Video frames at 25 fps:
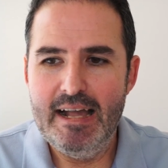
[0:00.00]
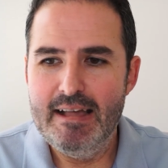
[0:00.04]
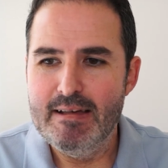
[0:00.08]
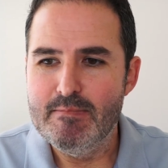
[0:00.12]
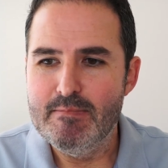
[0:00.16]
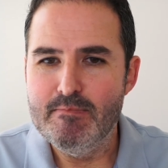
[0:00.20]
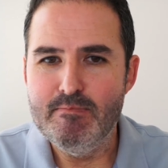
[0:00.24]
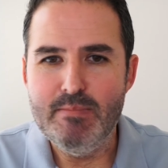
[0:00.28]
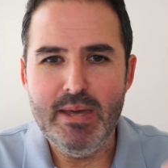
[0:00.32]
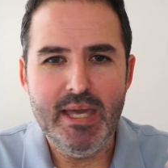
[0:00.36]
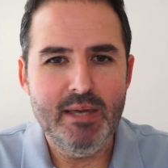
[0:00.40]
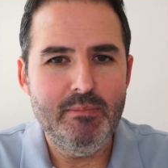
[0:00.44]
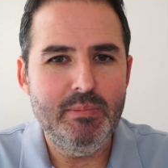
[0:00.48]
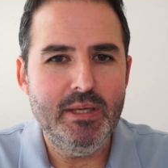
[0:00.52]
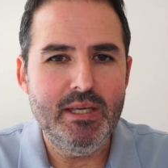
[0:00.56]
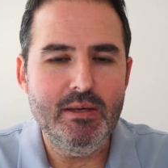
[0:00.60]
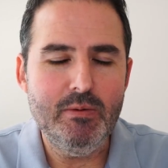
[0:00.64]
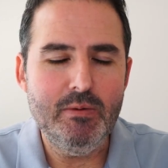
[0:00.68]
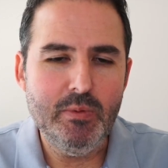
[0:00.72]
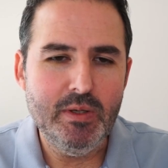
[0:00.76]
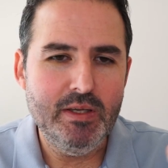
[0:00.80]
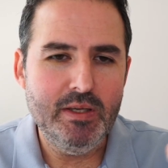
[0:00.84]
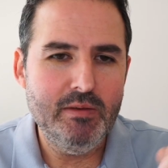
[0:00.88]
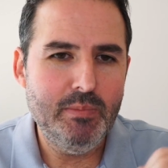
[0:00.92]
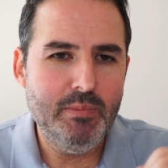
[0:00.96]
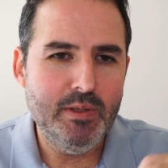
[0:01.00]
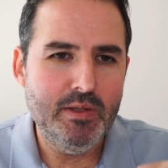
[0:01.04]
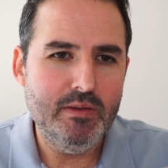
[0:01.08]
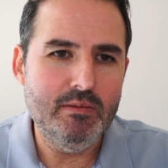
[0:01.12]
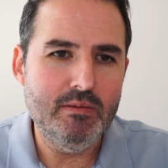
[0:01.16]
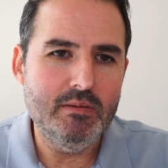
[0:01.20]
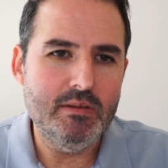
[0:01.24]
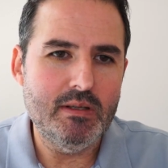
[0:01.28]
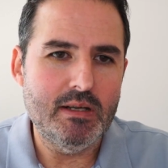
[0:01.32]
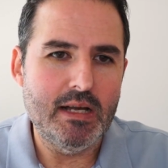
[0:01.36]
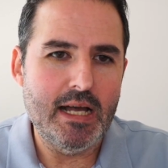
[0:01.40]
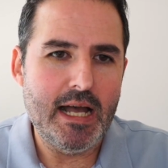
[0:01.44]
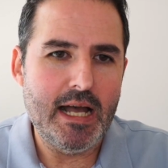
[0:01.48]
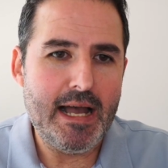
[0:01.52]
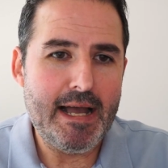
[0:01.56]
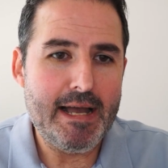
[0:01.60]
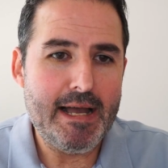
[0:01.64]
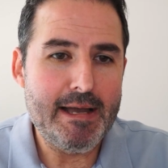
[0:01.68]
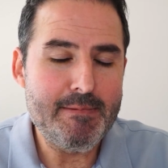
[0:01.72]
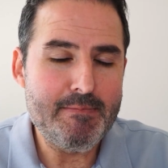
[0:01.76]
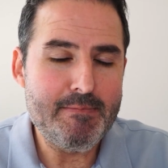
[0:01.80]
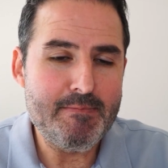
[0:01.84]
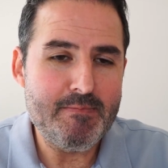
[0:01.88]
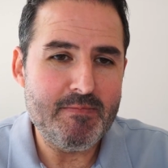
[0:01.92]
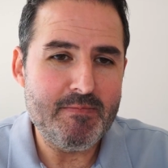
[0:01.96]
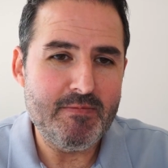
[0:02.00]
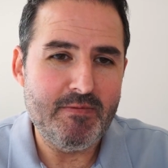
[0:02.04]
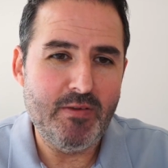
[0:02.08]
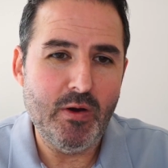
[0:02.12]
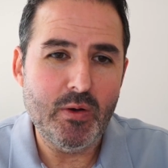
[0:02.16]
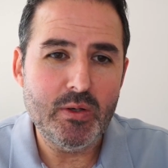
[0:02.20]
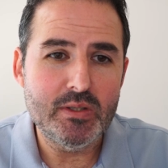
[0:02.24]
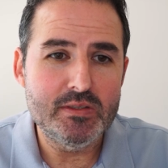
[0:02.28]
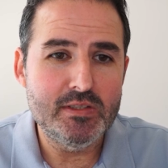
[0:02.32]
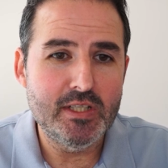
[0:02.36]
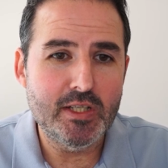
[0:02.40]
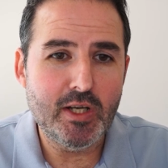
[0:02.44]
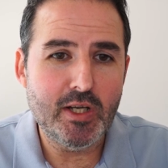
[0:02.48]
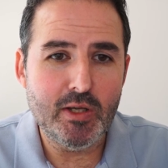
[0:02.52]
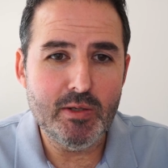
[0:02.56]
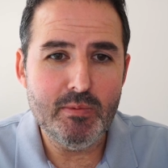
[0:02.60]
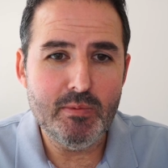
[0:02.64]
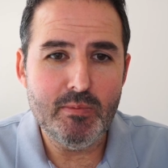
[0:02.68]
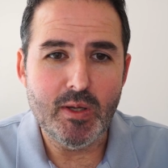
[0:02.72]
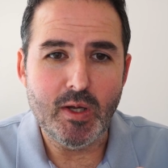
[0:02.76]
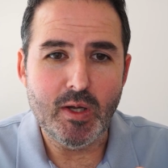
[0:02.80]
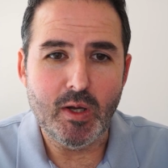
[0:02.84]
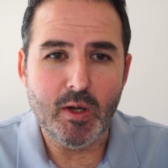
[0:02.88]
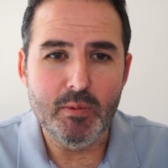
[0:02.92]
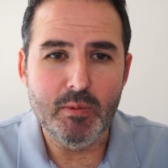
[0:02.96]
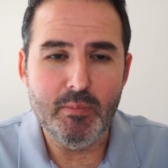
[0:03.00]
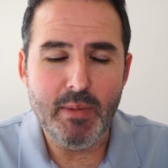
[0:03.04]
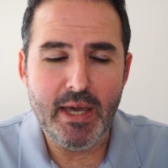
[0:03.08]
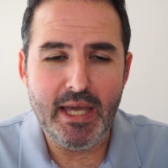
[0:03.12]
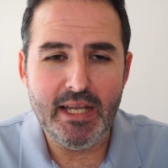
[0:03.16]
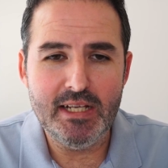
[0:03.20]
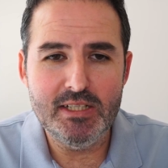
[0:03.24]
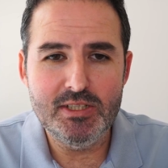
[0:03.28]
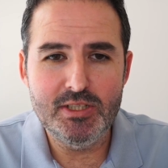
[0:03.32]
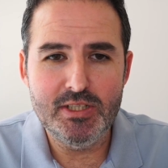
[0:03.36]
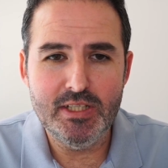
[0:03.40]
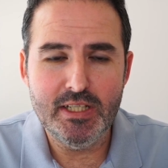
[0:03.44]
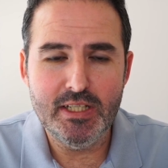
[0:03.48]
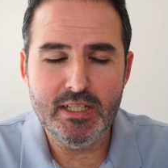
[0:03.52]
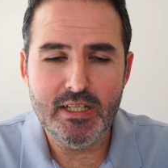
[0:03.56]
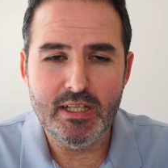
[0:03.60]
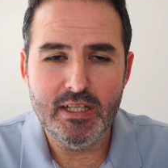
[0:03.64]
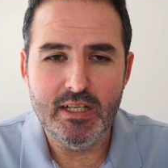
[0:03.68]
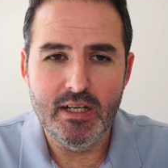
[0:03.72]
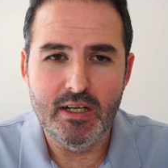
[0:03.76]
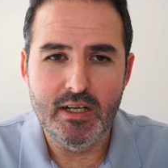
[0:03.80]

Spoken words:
Maybe we've been focusing on managing